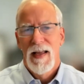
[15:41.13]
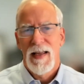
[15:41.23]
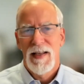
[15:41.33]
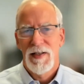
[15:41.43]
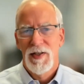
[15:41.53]

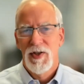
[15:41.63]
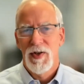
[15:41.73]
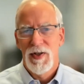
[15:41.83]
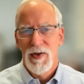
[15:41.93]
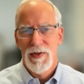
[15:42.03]
is to
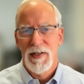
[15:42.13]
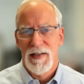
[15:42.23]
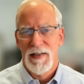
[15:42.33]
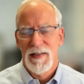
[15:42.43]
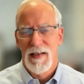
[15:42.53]
use
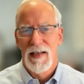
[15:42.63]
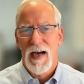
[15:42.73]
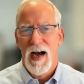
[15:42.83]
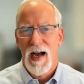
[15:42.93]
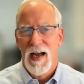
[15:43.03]
this to
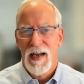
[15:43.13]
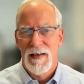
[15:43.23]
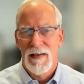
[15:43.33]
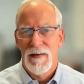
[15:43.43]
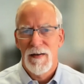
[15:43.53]

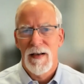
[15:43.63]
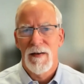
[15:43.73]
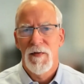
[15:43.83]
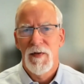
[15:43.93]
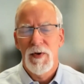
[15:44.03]
guide
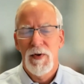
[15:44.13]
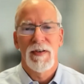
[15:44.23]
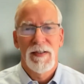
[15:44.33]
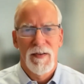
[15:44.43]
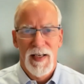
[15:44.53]
uh, future
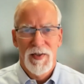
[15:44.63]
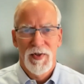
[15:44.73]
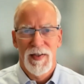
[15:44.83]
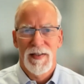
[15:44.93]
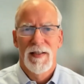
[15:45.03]

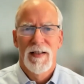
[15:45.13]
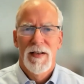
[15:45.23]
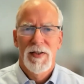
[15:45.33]
interventions.